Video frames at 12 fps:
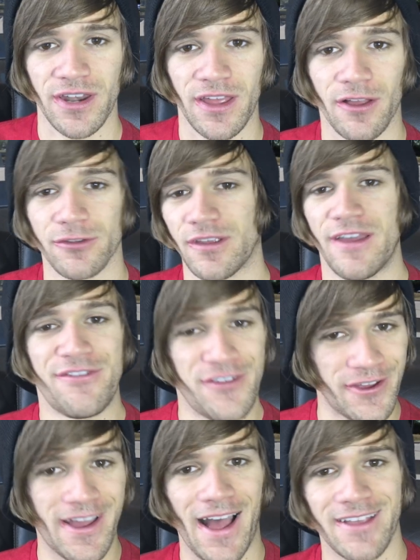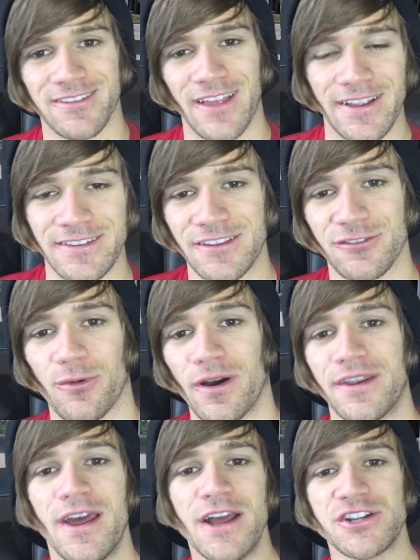videos, if you guys like this
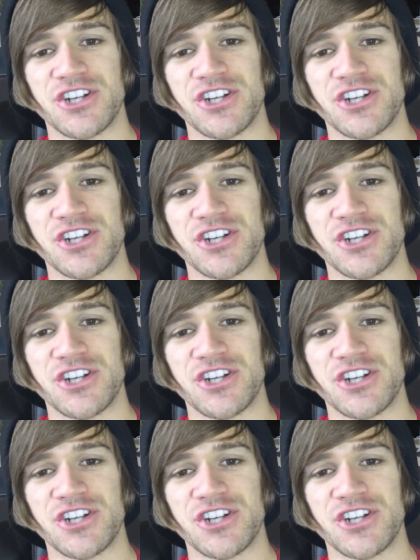one,